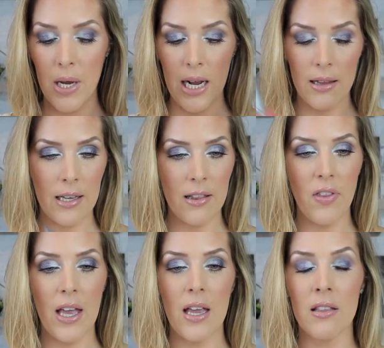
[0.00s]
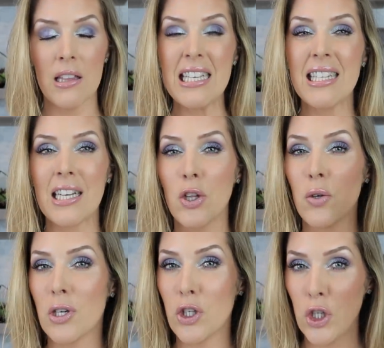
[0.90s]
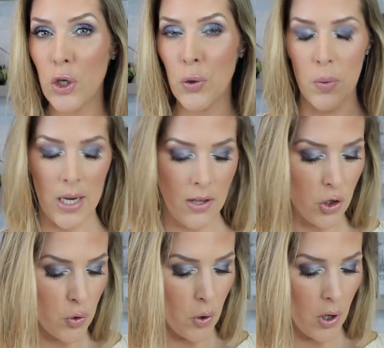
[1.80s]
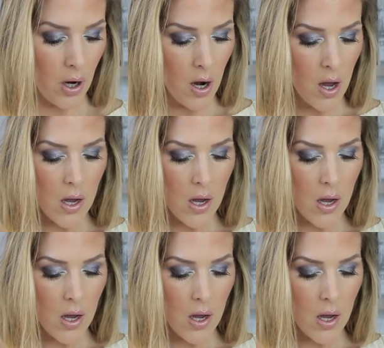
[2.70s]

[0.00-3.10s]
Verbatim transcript: but I like that they at least included two in the drawer.